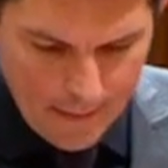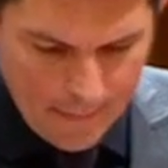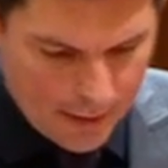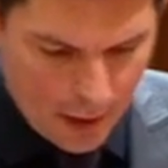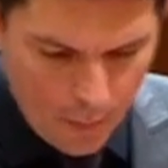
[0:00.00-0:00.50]

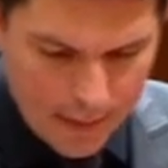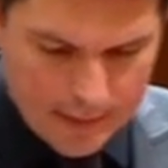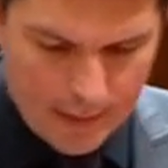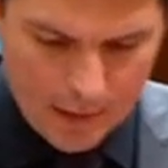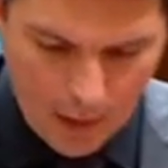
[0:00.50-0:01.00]
And no one
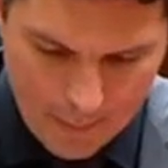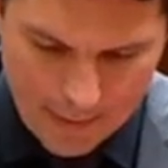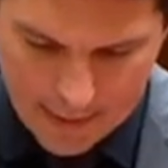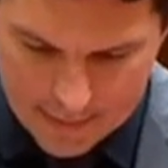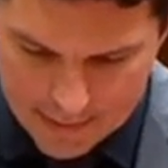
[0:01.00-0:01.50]
except the
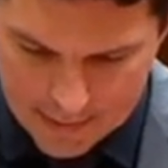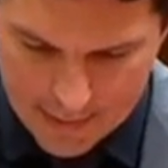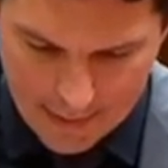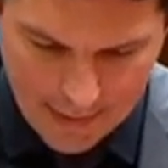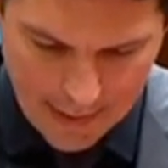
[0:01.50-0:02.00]
IPA says it
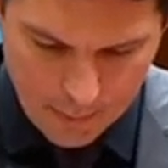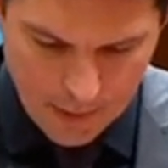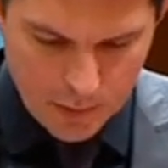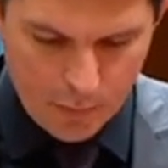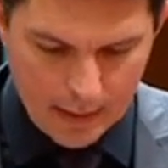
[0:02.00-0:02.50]
out loud, but
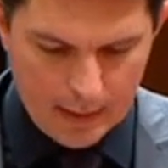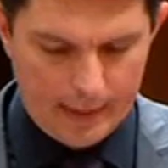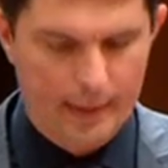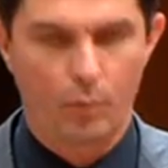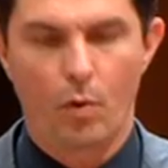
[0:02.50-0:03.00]
it's pretty
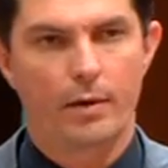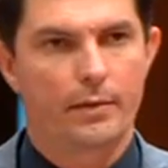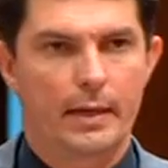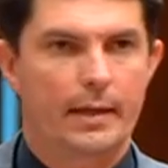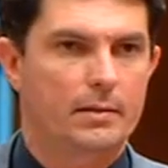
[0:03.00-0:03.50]
clear what
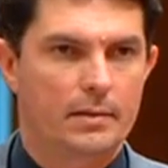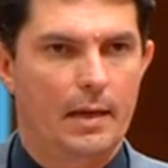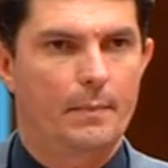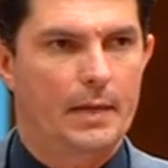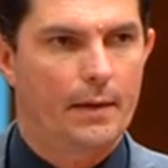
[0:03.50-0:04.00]
the next
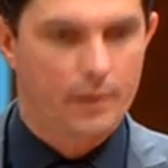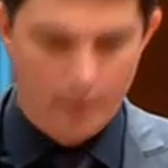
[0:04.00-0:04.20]
steps after